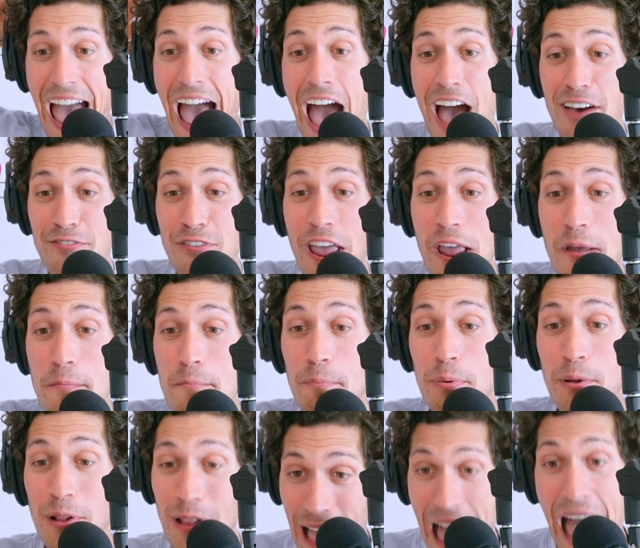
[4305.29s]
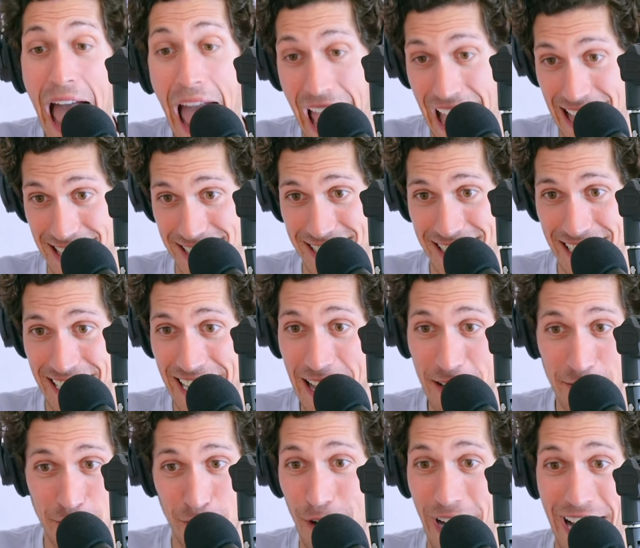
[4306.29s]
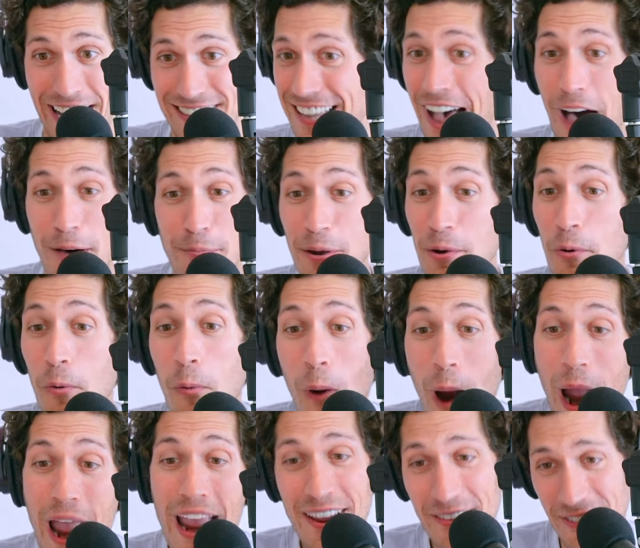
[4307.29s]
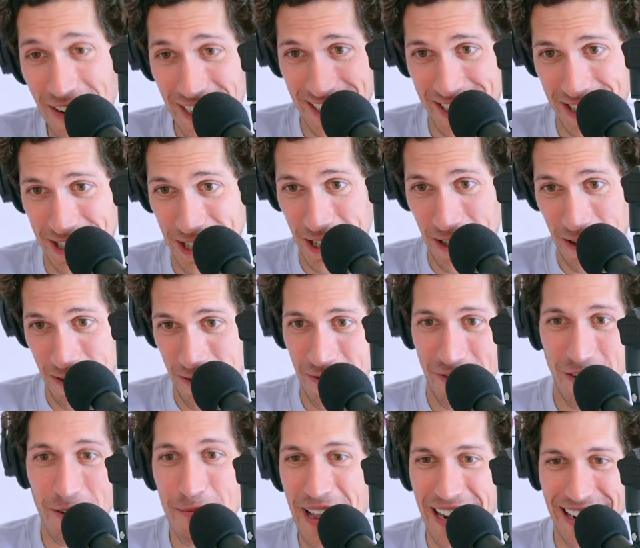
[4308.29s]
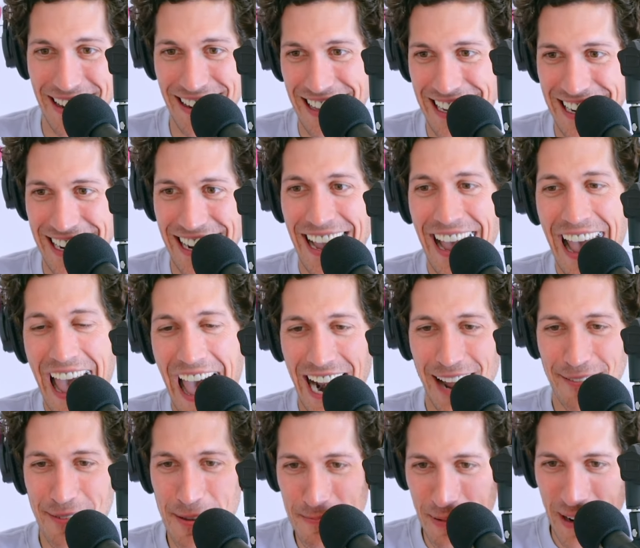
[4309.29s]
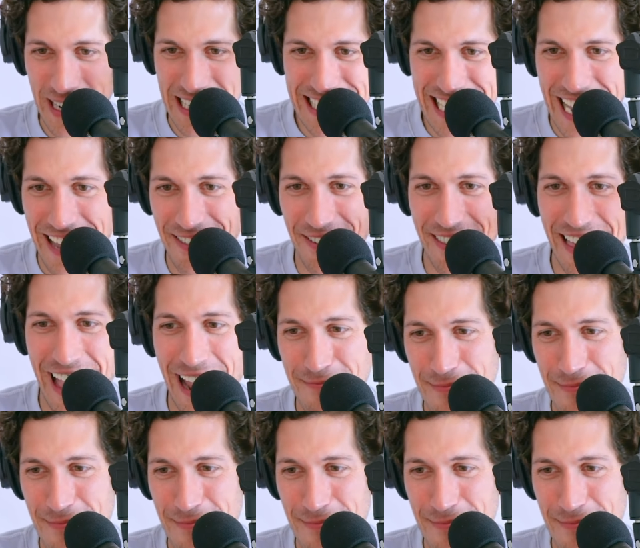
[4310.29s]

have a blast in France. I'll be waving to you from Italy, and I'll be putting together that